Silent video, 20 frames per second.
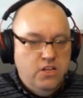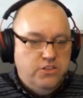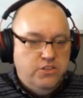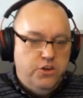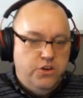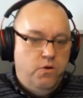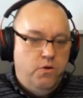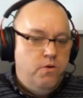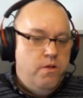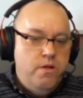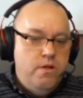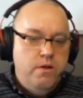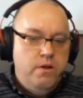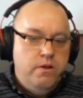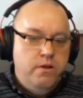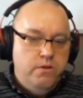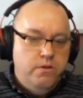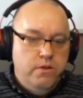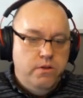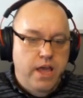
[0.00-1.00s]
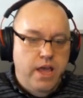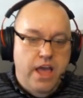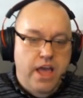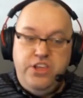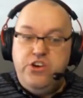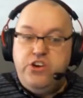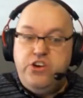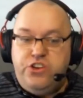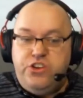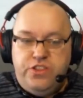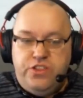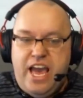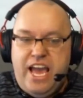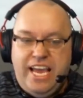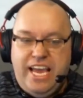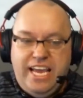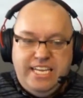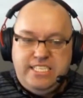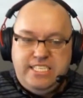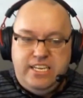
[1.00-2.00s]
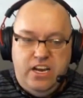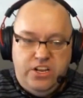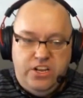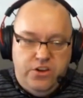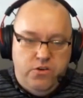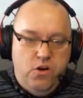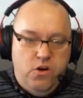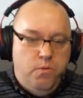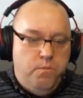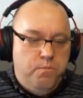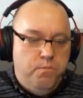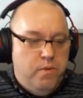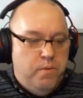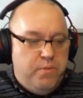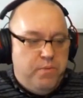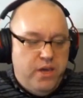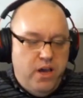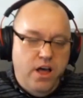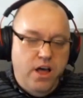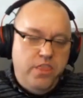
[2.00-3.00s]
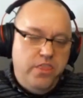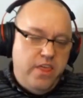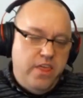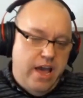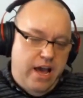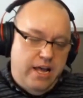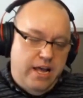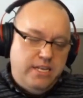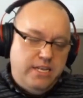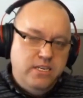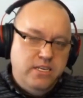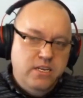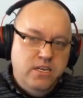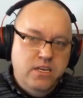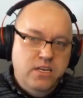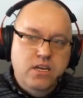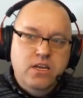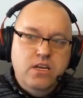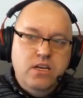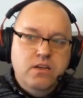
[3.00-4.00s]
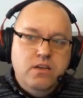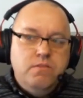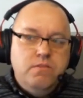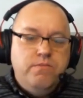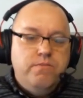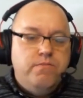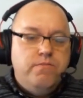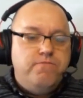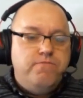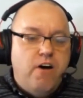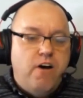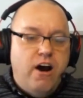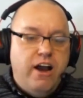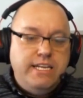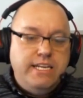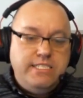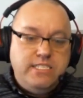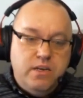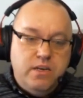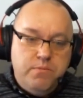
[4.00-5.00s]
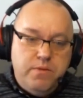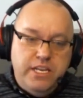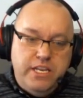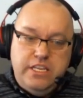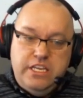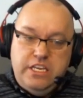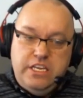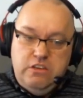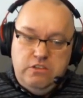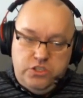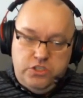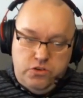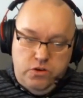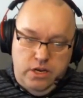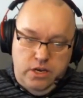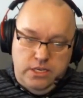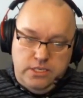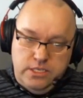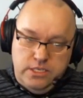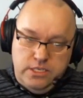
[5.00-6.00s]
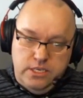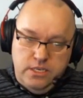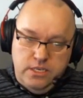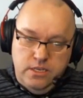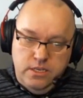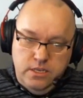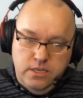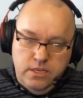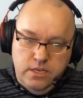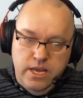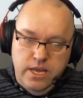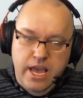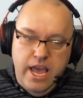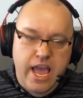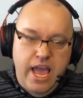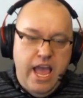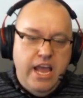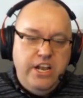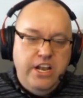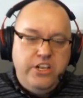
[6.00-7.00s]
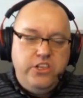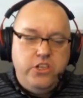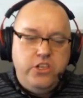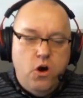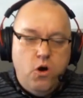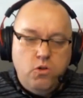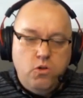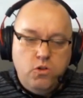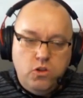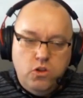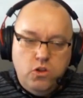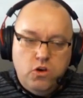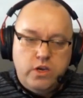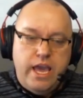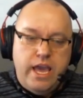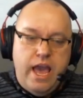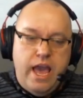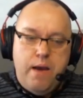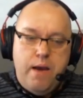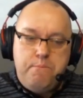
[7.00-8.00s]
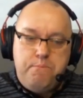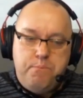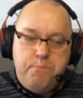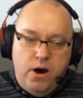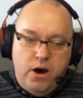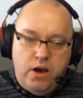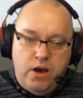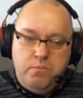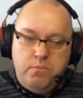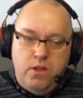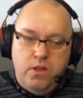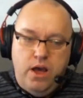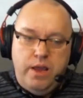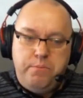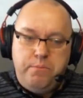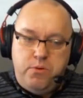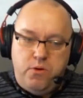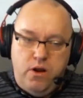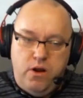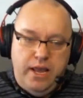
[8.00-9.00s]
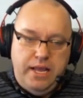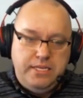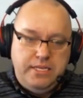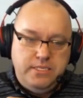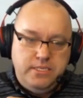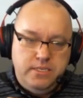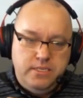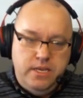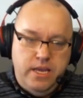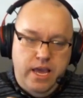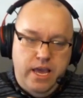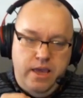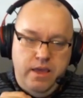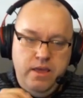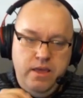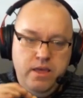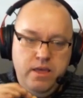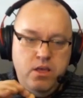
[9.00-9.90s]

So, and you can do that easily on your own, but beyond that, find somebody that you trust, and don't look at bottom line price. Okay.